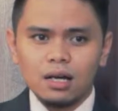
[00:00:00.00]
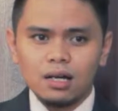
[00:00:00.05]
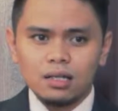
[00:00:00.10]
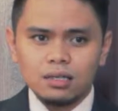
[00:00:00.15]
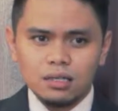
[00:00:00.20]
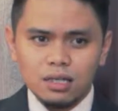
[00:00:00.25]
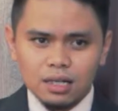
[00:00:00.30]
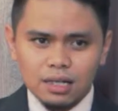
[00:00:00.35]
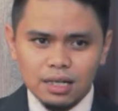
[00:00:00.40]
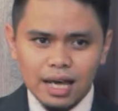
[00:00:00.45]

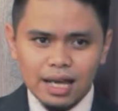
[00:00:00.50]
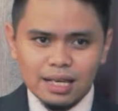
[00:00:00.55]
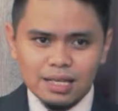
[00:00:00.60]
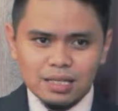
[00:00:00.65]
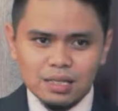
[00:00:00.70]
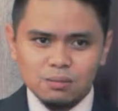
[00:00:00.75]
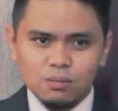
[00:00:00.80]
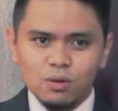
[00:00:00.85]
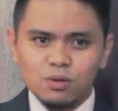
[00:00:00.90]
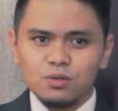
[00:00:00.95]
second
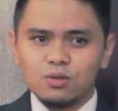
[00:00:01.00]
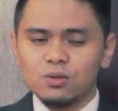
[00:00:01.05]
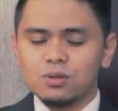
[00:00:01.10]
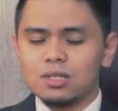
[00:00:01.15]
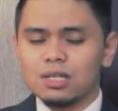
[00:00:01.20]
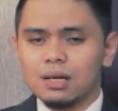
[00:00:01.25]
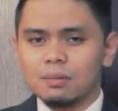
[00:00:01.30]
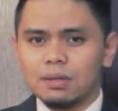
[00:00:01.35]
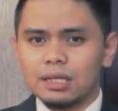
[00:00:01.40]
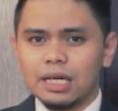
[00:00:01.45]
highest in most
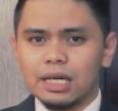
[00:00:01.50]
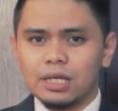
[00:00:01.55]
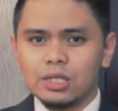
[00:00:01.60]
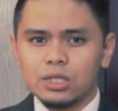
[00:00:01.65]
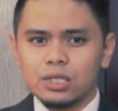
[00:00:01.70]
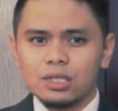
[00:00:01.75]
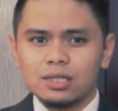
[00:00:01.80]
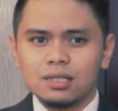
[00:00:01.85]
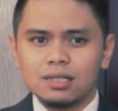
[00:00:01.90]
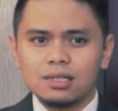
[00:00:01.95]
used
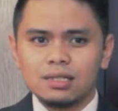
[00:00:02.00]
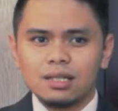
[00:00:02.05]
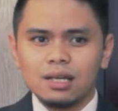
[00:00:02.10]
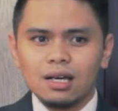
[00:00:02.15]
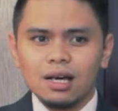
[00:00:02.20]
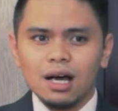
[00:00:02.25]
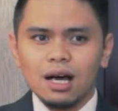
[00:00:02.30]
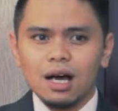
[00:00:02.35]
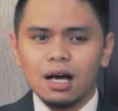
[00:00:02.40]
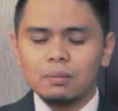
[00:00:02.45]
applications
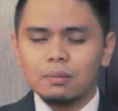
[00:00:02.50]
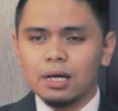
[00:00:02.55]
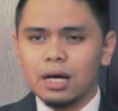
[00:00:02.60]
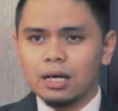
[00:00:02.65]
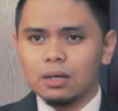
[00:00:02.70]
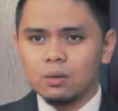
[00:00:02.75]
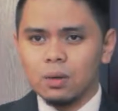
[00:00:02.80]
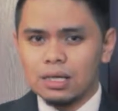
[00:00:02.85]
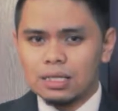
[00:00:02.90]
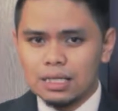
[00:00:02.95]

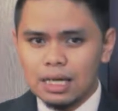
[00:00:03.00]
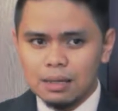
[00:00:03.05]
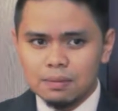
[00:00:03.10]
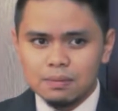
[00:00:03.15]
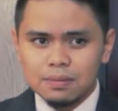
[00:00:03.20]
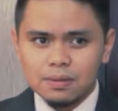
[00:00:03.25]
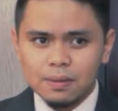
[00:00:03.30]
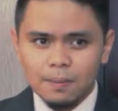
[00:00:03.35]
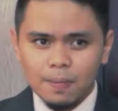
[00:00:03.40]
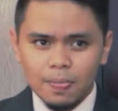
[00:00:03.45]
behind WhatsApp.
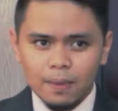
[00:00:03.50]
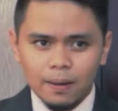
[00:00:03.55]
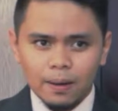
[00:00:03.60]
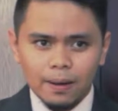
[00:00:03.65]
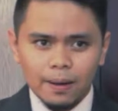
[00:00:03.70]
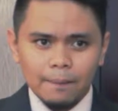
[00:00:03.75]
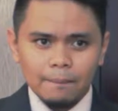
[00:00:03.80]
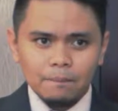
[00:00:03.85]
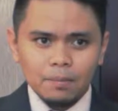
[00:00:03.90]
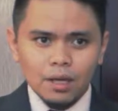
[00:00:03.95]

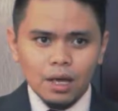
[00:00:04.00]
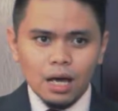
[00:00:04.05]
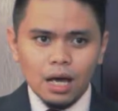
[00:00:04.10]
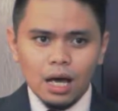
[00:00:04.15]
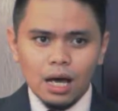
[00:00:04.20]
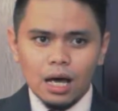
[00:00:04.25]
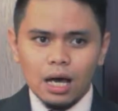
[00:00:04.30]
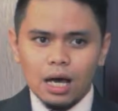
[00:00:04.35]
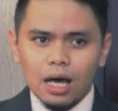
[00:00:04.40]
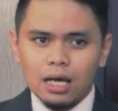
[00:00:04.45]
Okay,
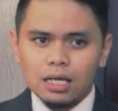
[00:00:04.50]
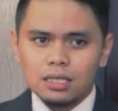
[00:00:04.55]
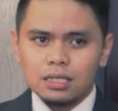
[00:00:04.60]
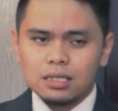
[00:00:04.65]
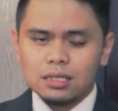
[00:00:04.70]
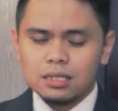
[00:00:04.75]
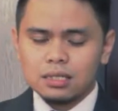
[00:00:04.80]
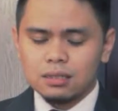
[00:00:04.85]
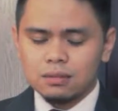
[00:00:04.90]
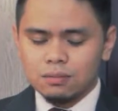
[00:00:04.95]

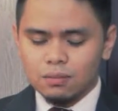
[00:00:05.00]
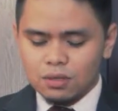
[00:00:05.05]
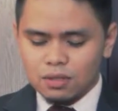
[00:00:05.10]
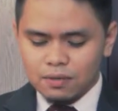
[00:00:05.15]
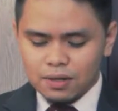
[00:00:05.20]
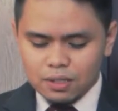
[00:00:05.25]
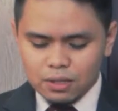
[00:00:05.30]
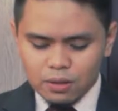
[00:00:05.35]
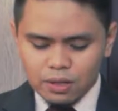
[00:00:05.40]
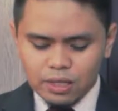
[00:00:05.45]
as most of
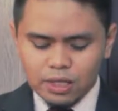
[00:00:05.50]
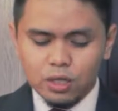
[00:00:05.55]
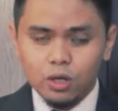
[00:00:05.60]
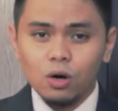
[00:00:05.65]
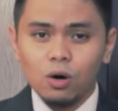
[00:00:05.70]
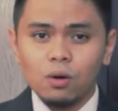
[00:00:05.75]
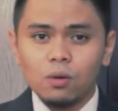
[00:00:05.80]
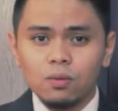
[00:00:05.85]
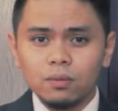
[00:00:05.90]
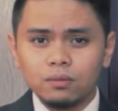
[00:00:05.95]
us already
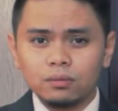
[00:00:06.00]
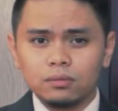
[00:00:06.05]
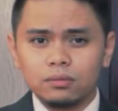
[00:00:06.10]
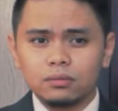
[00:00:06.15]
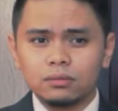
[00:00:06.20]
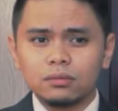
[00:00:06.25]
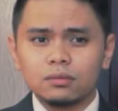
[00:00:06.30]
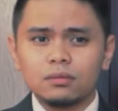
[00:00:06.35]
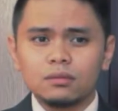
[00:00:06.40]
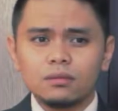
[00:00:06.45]
know,
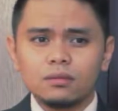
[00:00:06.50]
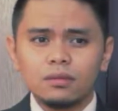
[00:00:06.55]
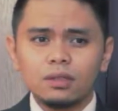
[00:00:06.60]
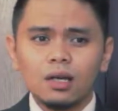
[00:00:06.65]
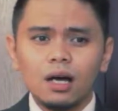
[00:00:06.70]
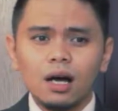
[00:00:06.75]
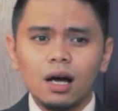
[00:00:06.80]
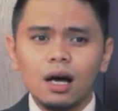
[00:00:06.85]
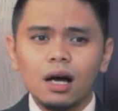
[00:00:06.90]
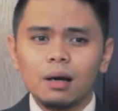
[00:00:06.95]

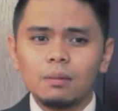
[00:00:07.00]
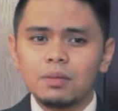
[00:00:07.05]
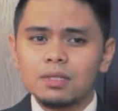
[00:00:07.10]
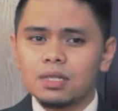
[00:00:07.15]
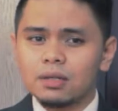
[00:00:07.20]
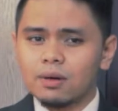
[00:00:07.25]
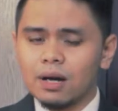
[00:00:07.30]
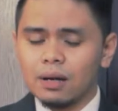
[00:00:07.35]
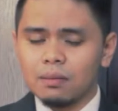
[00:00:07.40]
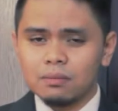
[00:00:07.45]

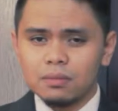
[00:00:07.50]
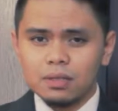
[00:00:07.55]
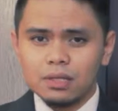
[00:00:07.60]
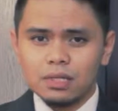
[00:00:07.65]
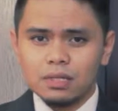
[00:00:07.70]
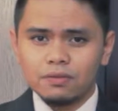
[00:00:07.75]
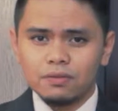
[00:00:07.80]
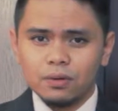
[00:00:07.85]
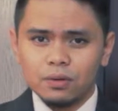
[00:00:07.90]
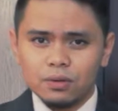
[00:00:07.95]
Instagram
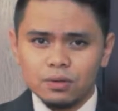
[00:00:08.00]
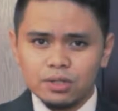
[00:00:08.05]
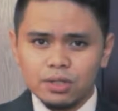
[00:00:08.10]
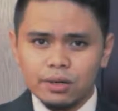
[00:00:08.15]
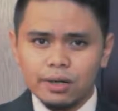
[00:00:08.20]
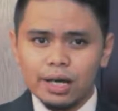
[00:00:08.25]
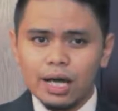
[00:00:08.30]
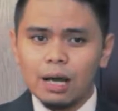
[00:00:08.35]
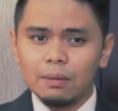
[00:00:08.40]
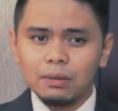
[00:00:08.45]
is a photo
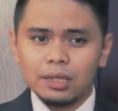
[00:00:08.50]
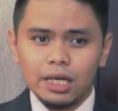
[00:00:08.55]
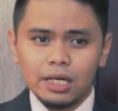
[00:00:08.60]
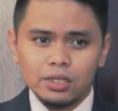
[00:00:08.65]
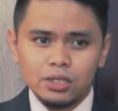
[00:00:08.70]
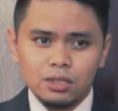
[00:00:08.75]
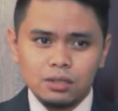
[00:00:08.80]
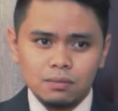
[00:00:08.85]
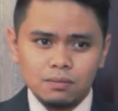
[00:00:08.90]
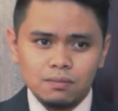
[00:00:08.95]
sharing
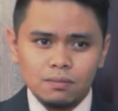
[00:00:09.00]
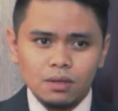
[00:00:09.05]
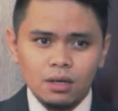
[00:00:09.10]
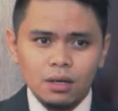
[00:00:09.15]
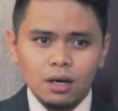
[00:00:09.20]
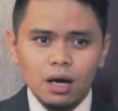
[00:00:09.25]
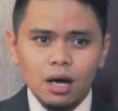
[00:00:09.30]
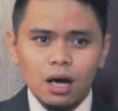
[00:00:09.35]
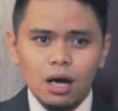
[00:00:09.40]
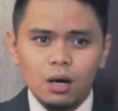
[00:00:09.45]
application
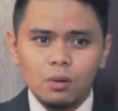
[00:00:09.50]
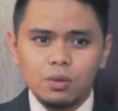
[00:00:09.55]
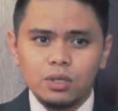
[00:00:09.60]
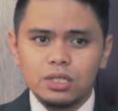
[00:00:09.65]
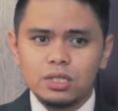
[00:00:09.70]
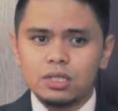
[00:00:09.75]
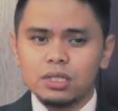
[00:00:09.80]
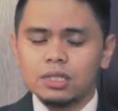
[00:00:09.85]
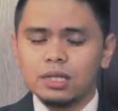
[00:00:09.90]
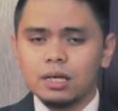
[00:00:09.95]

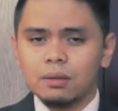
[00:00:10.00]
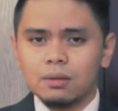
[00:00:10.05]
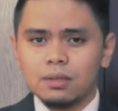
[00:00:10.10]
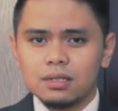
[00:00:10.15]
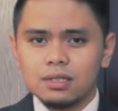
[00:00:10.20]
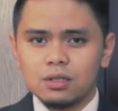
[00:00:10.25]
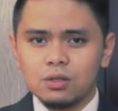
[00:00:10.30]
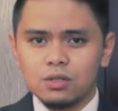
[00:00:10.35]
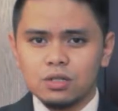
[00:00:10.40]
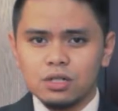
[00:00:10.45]
which
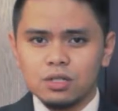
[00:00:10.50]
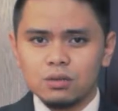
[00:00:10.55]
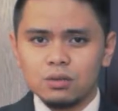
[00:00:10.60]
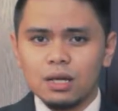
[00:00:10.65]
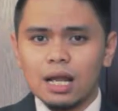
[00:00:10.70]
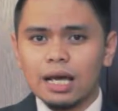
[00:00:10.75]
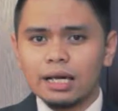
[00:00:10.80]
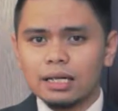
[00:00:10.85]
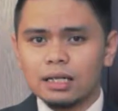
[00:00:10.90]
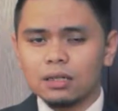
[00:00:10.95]
enables users to
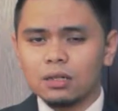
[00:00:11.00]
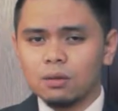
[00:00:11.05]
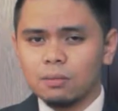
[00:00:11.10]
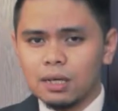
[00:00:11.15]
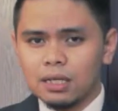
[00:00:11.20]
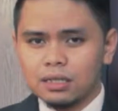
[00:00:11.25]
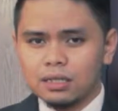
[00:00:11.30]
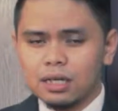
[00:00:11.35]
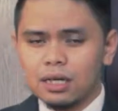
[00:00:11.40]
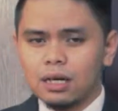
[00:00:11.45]
like and
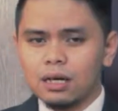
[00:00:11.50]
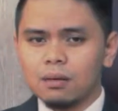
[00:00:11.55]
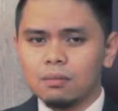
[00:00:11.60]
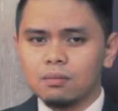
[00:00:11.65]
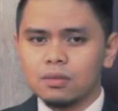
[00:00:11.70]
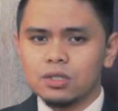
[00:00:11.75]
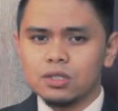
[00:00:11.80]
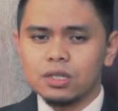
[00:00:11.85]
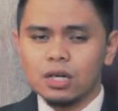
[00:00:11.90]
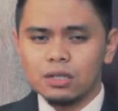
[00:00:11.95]
comment
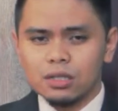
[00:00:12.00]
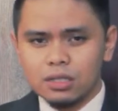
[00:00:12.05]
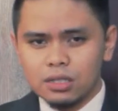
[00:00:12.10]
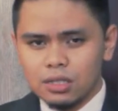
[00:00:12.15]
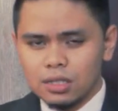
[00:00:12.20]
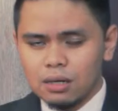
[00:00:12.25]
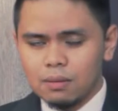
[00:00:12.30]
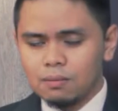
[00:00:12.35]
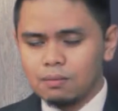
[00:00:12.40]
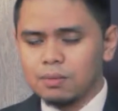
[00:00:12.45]
each
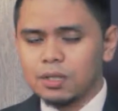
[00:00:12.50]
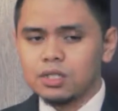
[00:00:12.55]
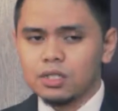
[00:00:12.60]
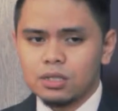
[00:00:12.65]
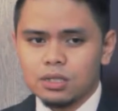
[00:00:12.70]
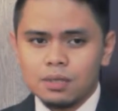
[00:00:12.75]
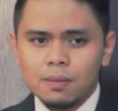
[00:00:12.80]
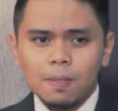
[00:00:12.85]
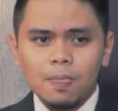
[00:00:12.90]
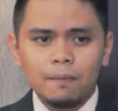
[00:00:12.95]
other's
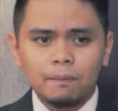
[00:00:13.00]
pictures.